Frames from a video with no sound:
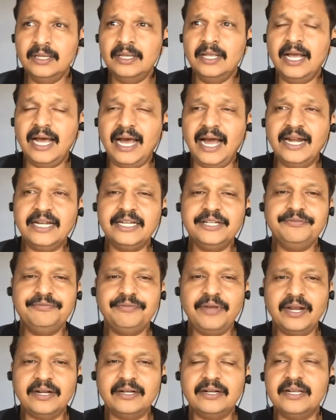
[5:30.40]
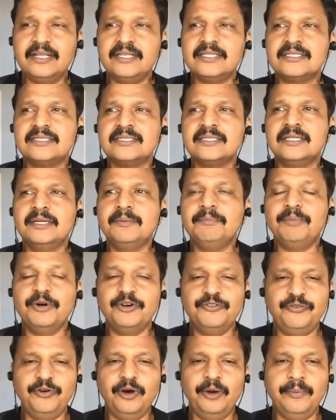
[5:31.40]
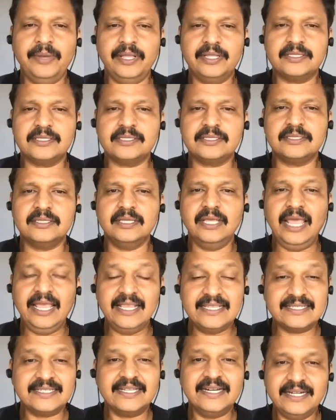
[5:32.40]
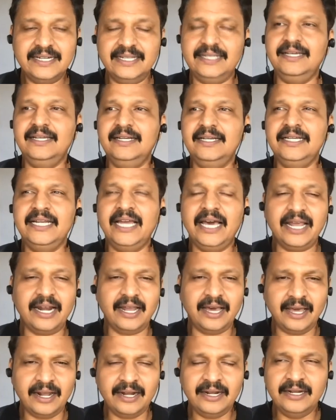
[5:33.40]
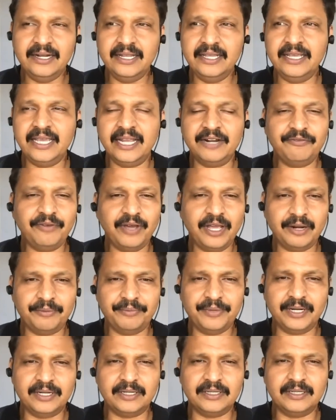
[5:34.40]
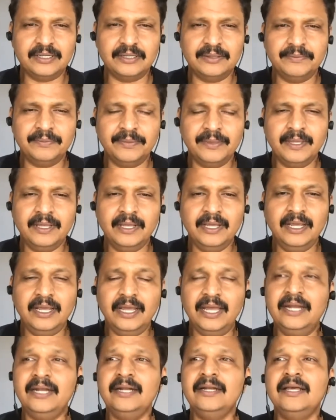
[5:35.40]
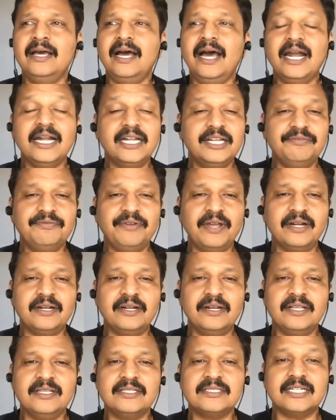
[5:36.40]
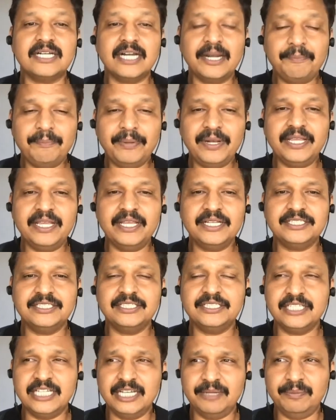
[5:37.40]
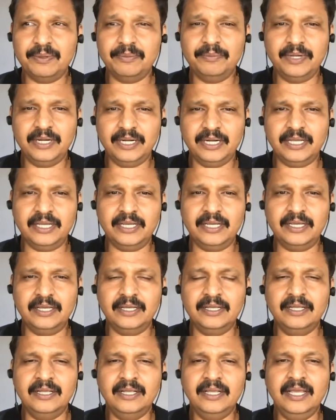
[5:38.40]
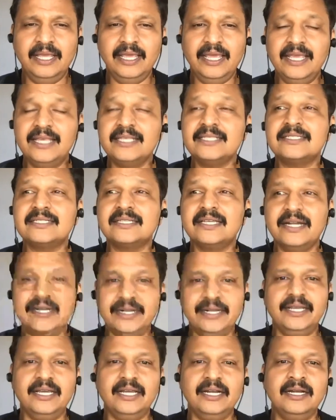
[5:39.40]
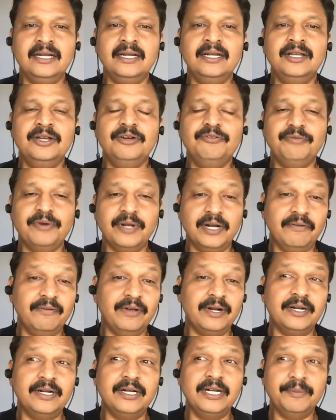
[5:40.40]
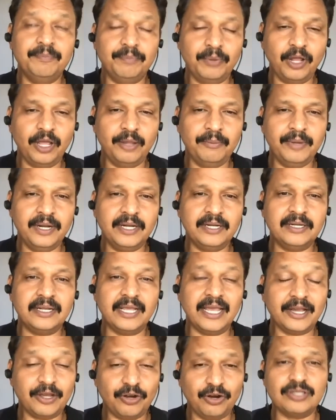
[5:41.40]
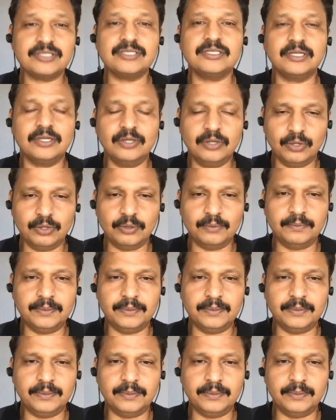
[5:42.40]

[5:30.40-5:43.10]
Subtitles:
Artifactory's performance is critical in our R&D environment, and Artifactory's replication capability is critical for our deployment across the globe.